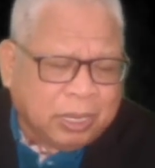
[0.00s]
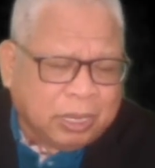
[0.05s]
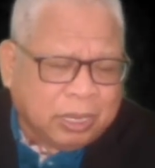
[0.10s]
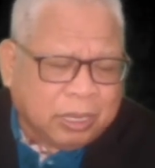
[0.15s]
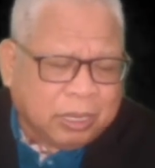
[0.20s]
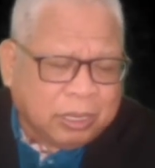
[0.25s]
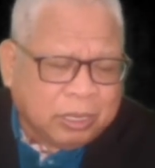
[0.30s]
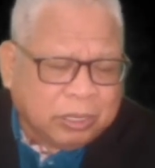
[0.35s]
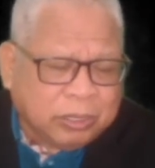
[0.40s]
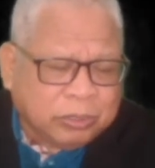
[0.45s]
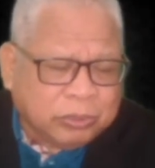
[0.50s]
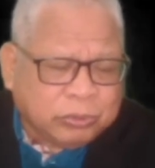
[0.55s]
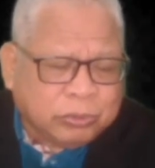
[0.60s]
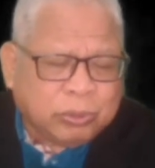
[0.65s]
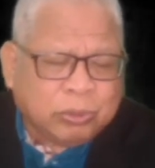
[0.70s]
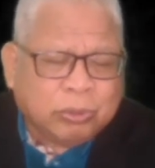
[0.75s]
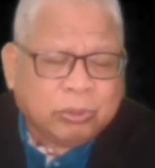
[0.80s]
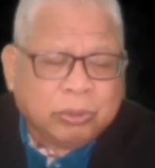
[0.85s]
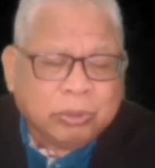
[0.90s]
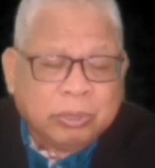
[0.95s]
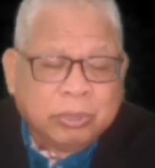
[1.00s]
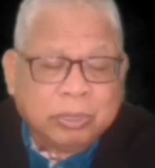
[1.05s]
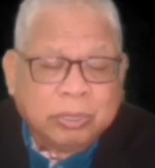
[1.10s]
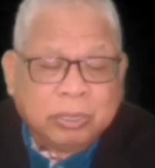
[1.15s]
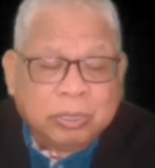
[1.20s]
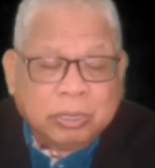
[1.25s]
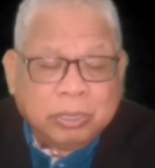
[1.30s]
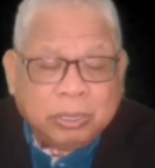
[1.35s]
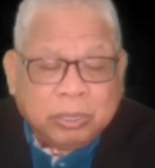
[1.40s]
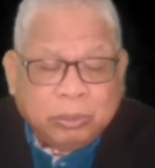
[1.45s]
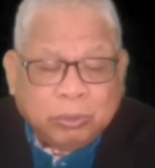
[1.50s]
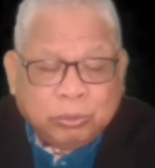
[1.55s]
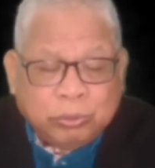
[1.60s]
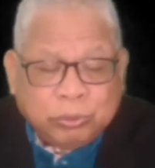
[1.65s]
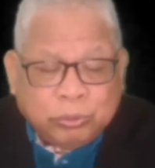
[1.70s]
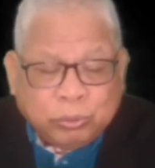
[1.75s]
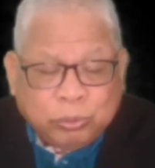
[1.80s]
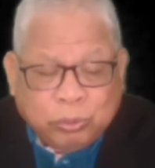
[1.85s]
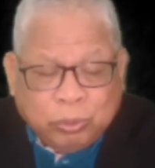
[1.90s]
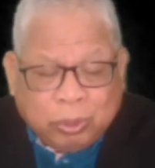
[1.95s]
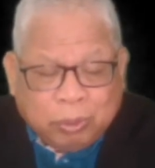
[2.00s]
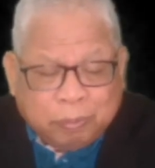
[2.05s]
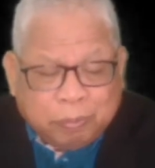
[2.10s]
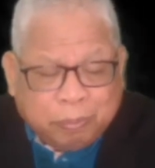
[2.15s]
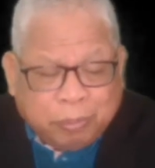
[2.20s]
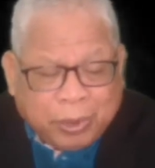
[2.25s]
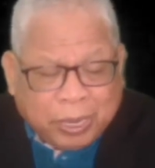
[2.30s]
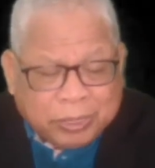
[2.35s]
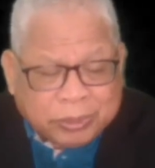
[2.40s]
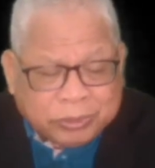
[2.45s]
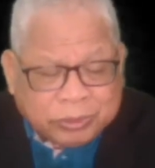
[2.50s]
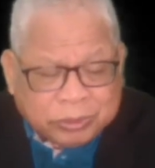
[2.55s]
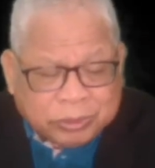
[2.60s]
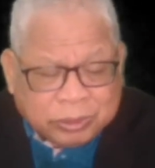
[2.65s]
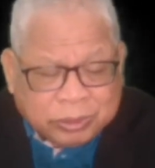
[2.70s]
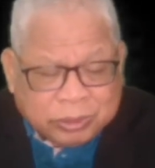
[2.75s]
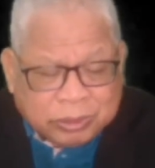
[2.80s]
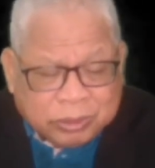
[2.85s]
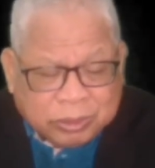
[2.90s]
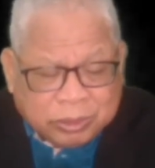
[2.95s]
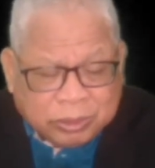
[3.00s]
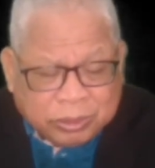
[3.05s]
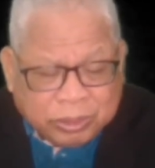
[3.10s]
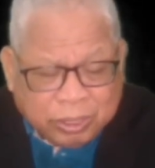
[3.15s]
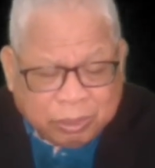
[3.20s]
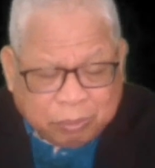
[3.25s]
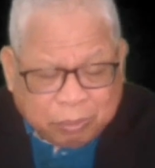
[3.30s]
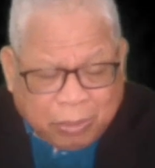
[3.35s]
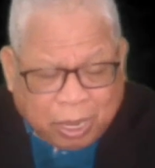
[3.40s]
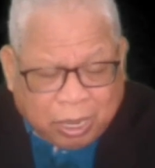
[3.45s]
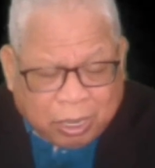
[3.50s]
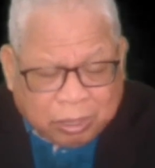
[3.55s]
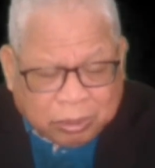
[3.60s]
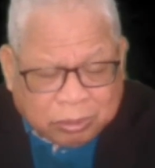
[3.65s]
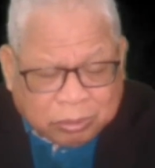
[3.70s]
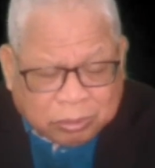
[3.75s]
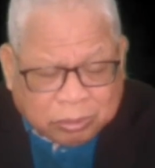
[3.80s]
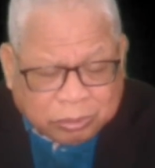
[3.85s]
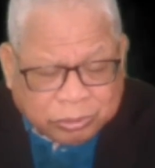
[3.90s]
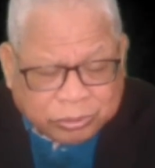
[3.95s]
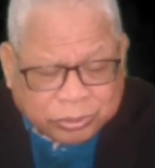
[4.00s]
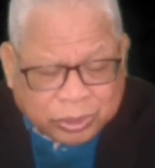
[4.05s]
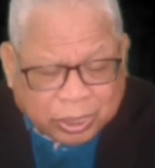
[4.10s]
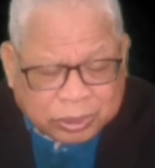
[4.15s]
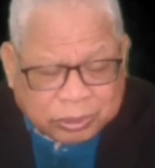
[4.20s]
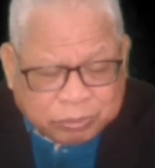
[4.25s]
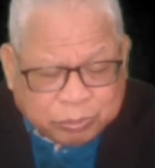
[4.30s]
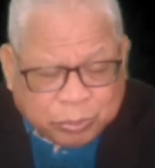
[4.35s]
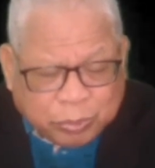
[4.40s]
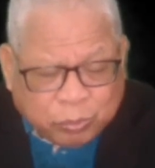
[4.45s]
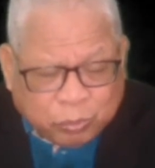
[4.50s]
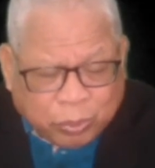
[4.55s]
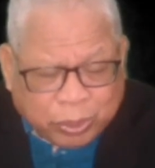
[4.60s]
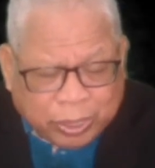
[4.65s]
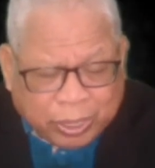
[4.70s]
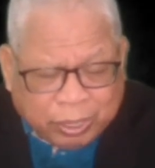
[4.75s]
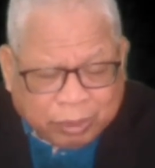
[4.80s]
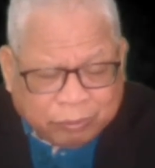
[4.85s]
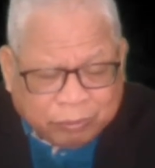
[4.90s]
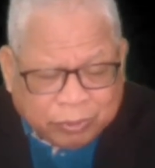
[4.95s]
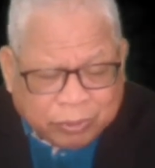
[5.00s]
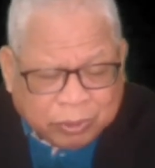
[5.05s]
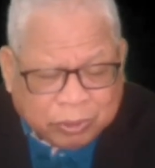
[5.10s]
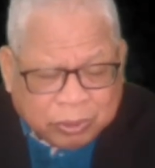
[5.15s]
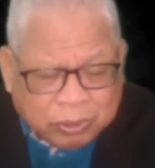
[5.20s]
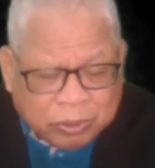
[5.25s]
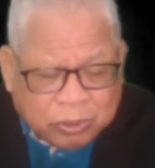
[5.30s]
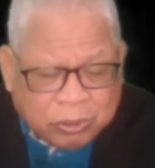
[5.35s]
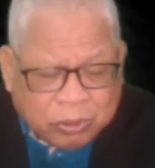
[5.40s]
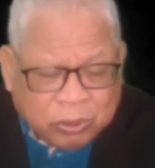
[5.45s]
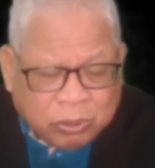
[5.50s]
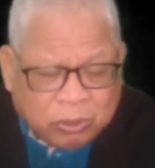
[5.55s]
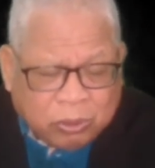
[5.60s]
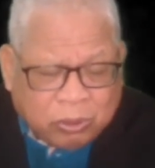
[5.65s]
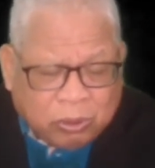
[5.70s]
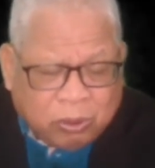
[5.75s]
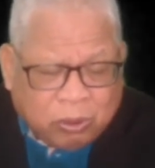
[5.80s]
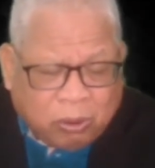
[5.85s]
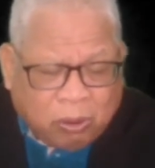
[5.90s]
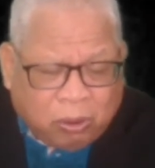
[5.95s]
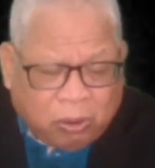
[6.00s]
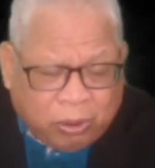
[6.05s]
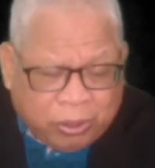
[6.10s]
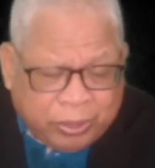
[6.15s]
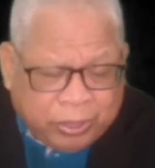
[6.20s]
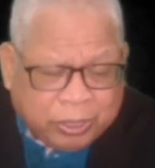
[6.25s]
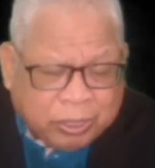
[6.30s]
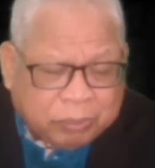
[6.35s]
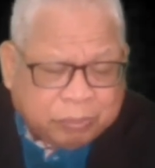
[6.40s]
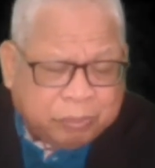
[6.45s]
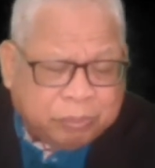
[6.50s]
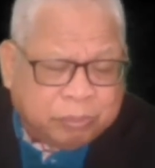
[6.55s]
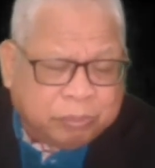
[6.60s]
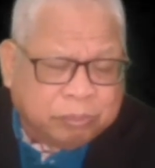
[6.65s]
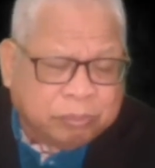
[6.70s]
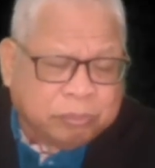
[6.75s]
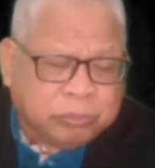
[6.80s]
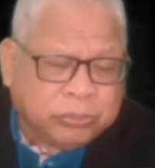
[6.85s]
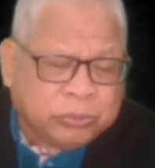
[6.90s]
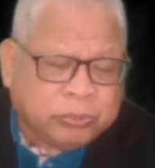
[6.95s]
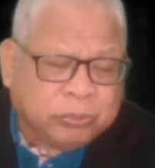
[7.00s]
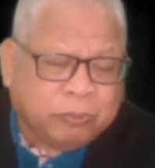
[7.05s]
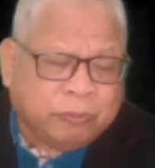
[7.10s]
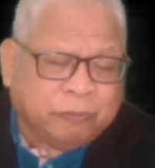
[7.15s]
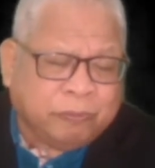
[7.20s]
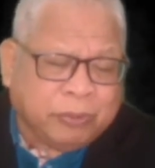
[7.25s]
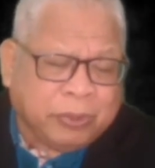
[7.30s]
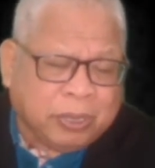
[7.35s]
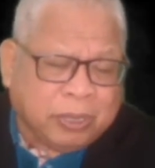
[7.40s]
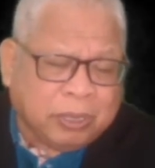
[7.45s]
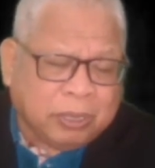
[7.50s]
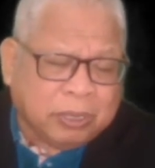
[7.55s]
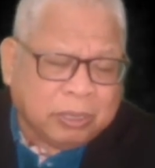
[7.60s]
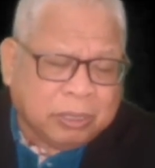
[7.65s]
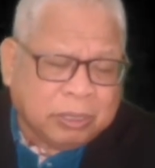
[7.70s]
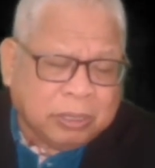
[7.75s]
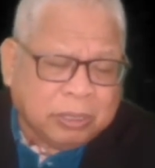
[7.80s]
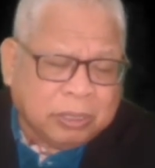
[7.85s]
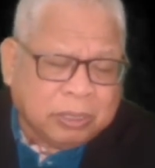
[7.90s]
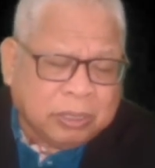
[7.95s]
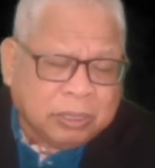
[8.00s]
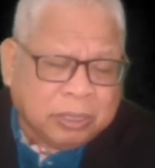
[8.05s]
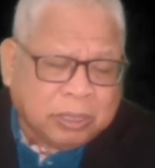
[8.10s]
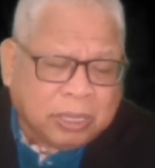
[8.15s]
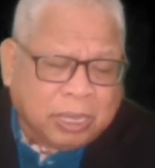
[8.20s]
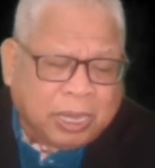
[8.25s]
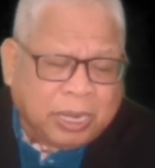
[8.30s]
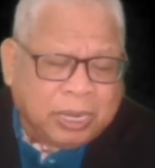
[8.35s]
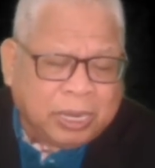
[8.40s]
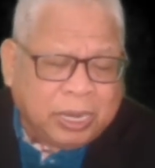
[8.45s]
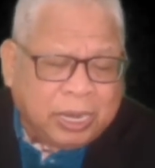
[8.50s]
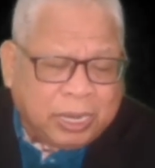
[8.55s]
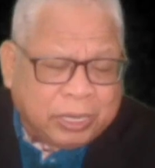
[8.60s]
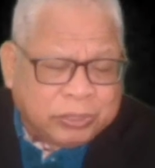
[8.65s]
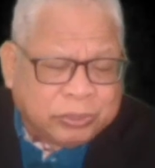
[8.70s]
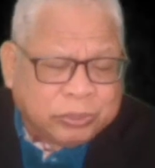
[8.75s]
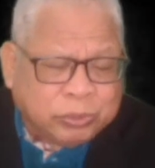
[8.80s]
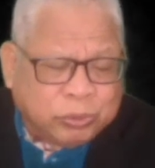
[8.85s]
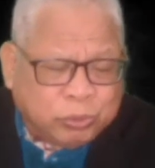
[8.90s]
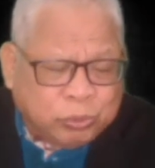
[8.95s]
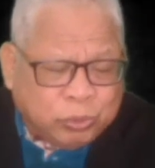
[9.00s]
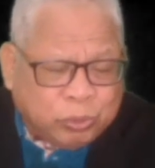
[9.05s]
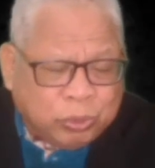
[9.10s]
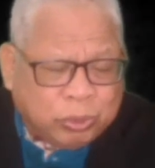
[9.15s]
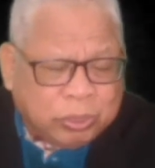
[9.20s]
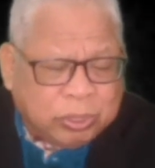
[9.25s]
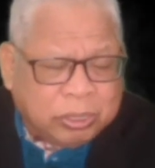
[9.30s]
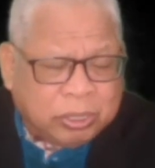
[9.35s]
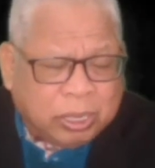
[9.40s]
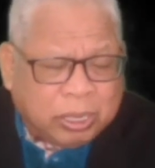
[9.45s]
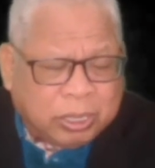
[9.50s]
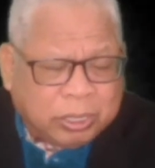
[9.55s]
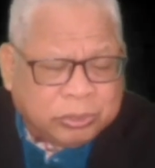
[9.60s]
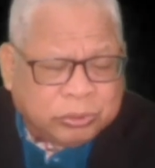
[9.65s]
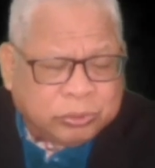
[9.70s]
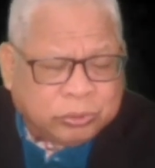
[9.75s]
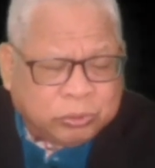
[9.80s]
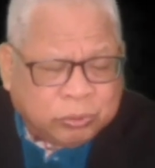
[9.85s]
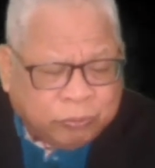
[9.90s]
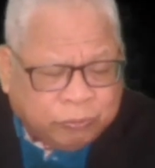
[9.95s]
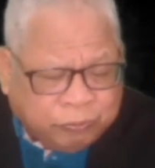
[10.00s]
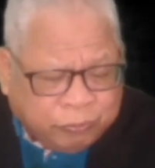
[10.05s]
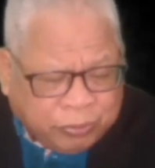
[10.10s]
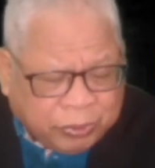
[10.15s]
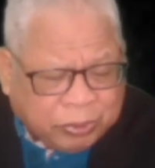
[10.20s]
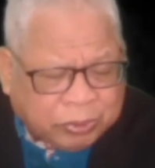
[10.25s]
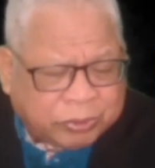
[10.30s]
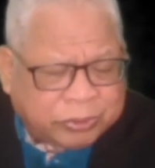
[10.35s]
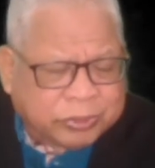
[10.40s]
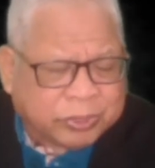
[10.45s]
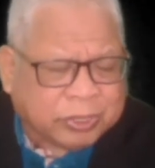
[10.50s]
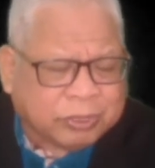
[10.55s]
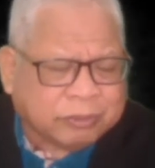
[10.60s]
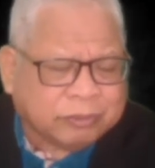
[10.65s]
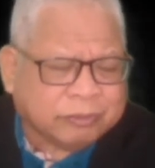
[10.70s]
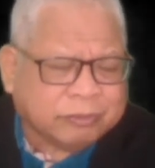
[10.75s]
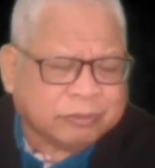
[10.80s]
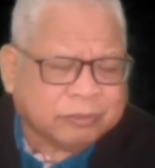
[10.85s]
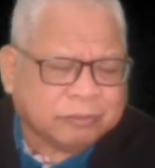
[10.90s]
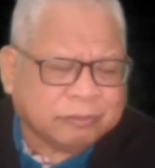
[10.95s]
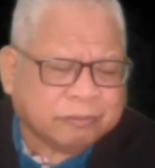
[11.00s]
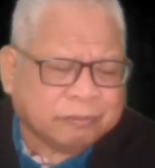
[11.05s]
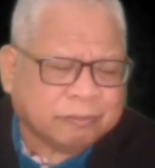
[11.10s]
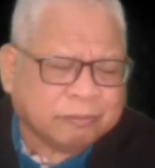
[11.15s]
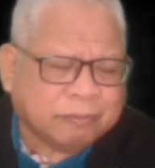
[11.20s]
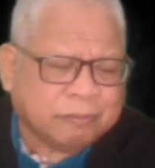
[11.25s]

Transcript: Okay? So you should not pass a remark or judgment, whatever, on a Sufi unless you a Sufi yourself.